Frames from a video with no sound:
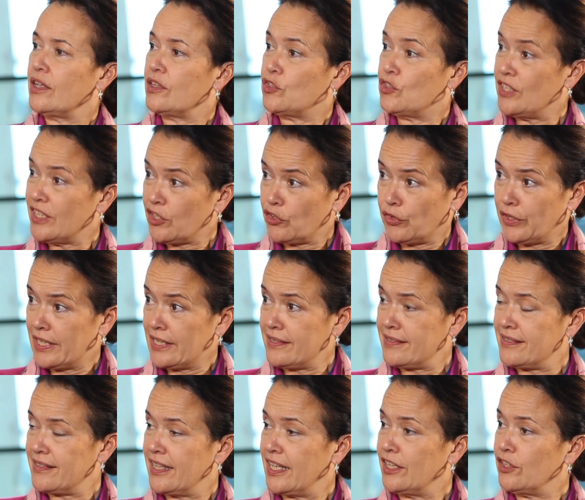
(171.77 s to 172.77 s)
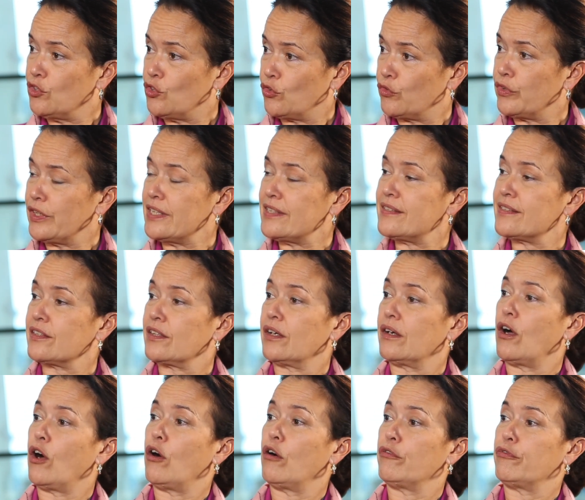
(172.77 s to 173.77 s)
decrease in the risk
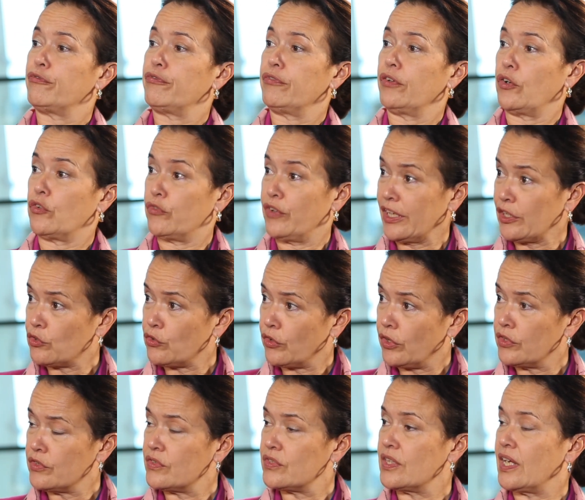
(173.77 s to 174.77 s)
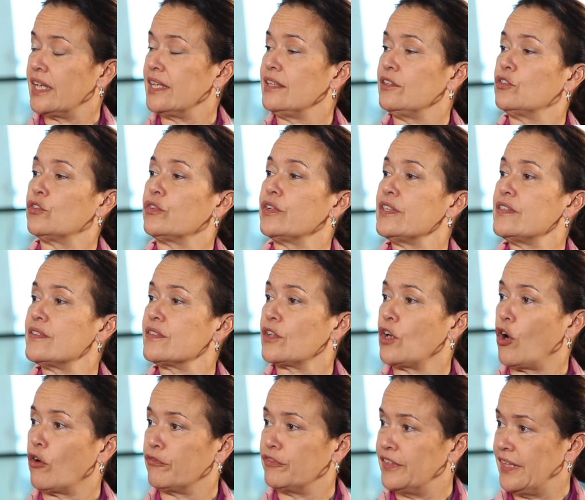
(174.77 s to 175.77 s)
of recurrence and in the risk
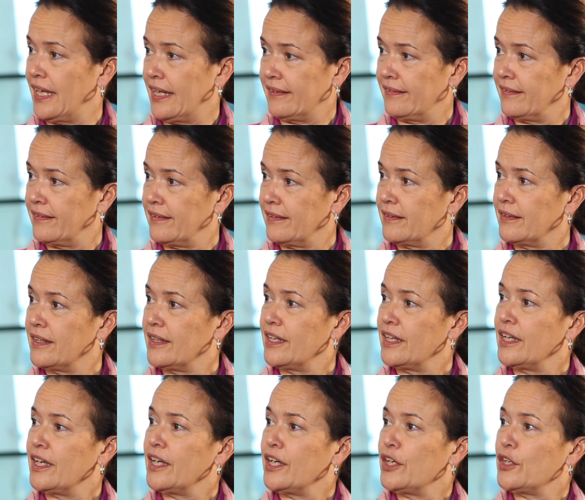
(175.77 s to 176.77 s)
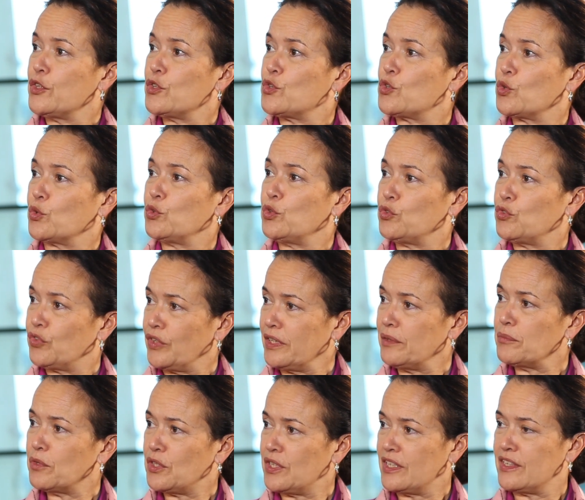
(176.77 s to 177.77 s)
of death. So the
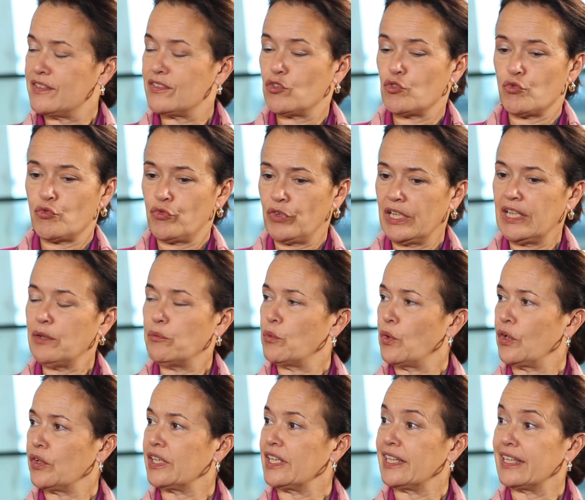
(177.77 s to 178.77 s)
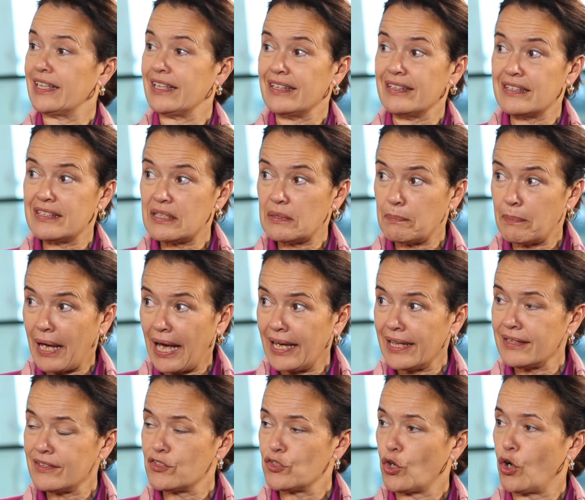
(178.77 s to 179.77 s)
treatment is really working in
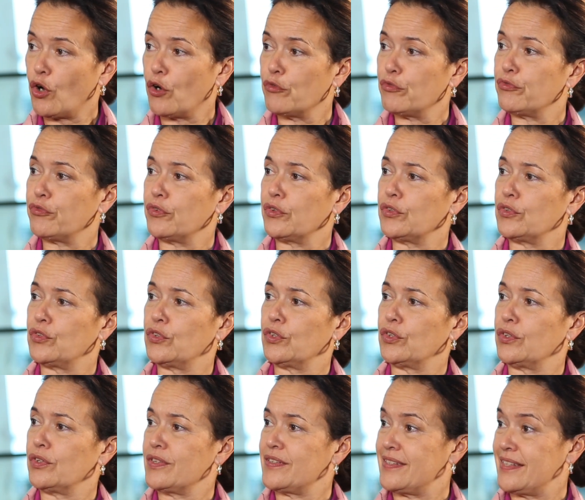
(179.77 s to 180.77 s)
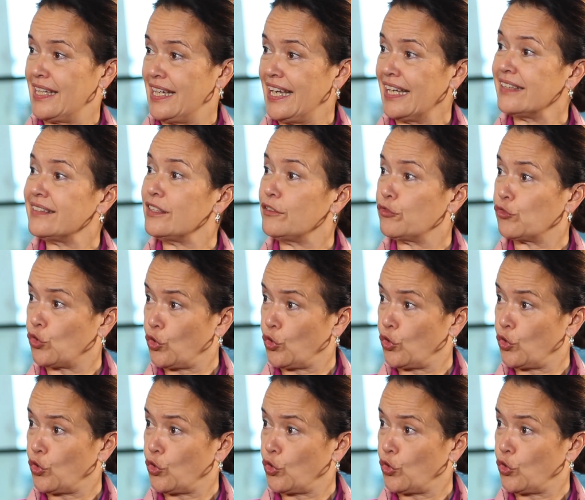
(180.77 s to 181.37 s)
spite of the selective